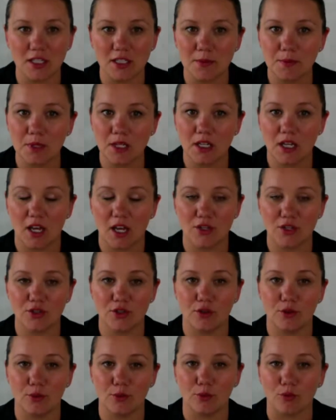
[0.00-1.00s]
because
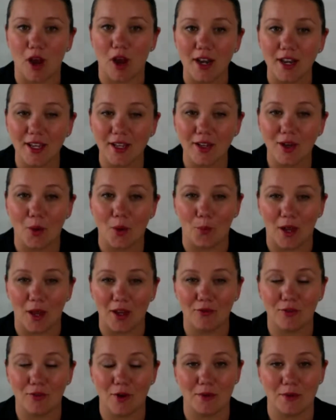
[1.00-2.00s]
you're running
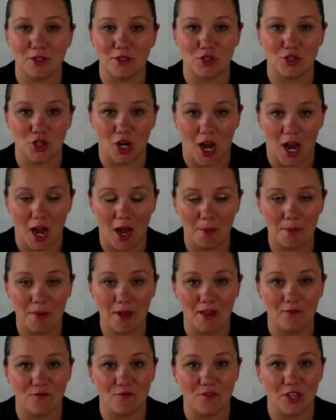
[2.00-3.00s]
away from a job
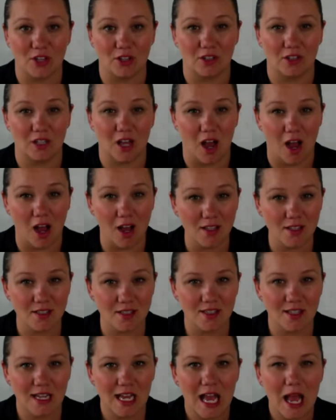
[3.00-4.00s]
and feel
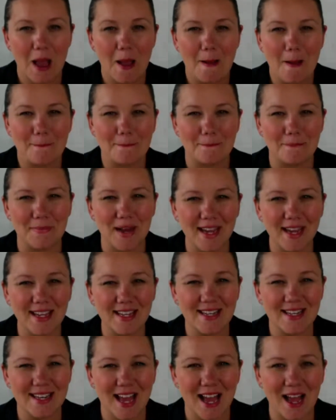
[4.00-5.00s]
lost might
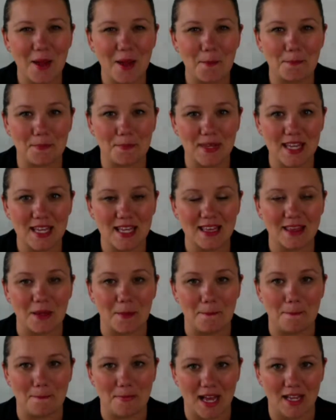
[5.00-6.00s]
not be the
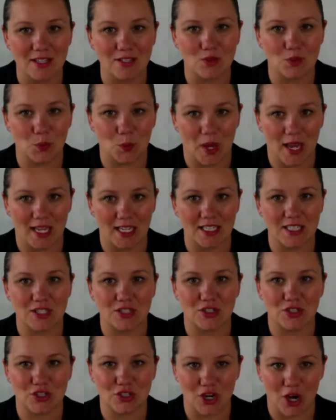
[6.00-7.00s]
best way to
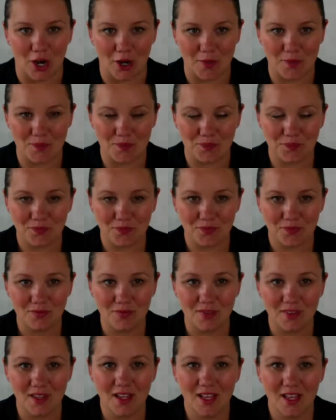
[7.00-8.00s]
start.
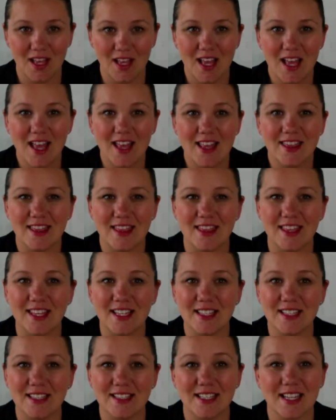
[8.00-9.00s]

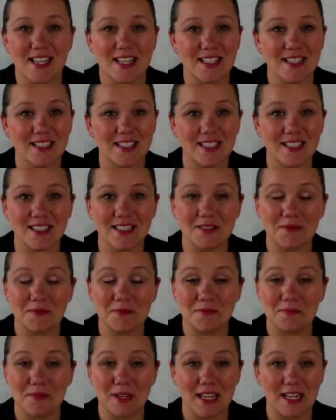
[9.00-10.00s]
This isn't
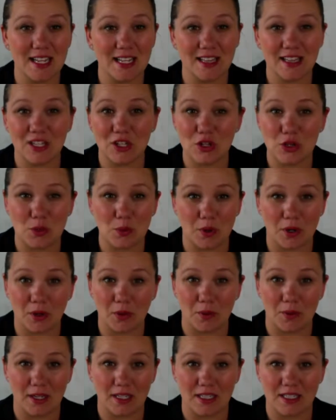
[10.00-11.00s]
meaning that you are
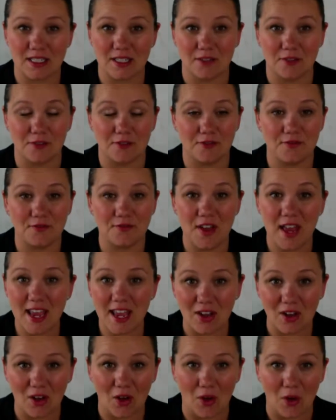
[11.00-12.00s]
going to
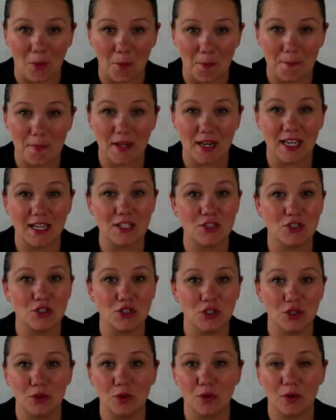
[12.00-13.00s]
fail, but I
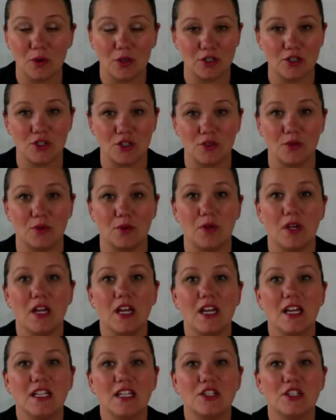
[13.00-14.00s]
do urge you
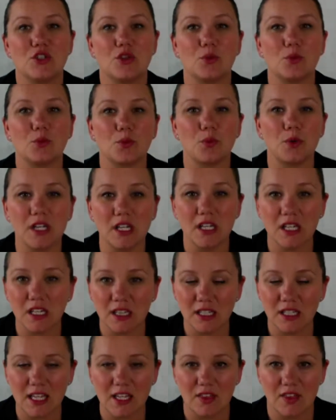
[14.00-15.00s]
to
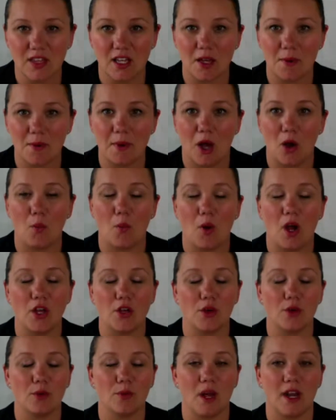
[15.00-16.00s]
really think about what
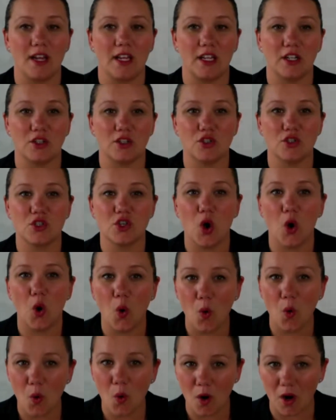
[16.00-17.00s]
you're running
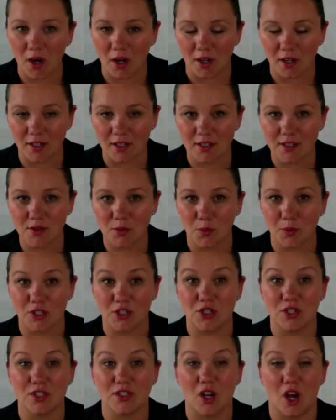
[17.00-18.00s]
towards, which
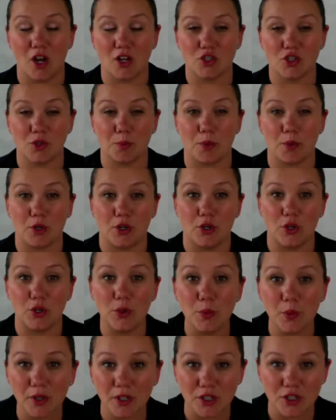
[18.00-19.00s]
is
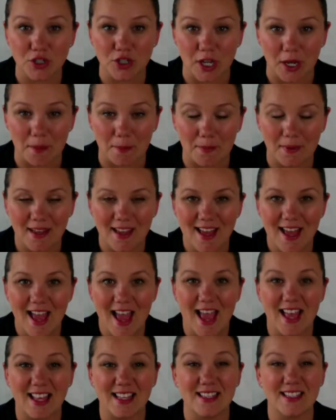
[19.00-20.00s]
entrepreneurship,
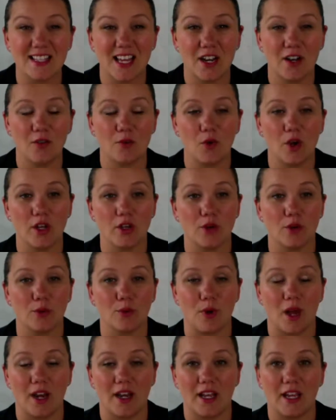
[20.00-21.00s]
instead of what you're
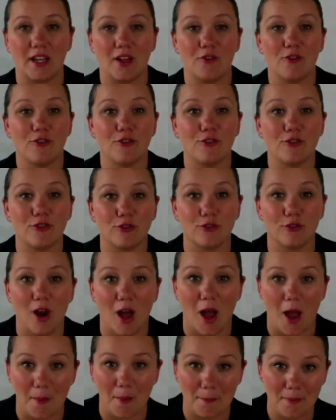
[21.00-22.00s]
running
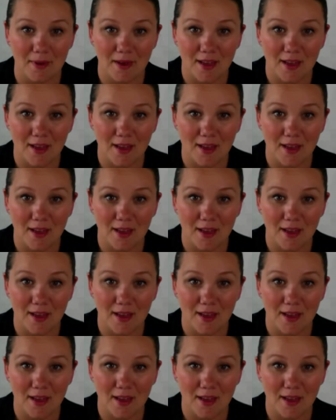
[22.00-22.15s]
from.